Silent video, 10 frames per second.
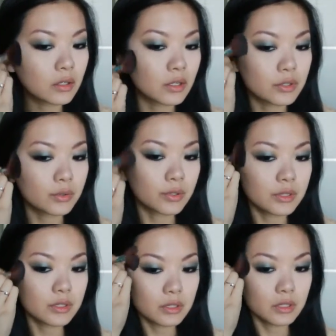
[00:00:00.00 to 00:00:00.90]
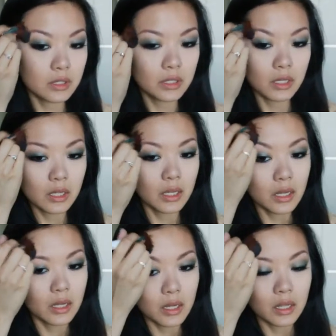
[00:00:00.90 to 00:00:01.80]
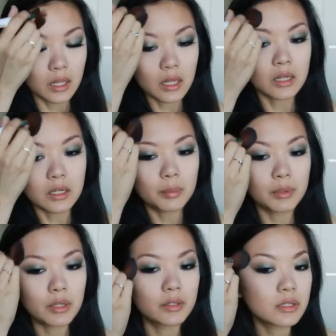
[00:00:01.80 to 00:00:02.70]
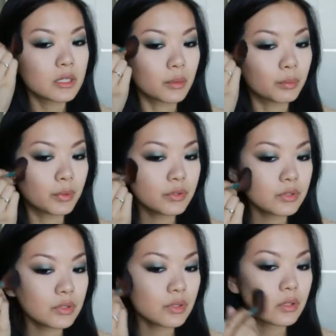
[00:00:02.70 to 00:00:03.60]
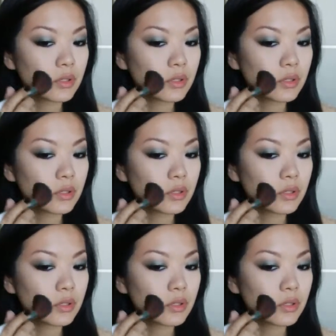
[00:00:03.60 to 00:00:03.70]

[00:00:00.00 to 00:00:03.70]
contours and up along the temples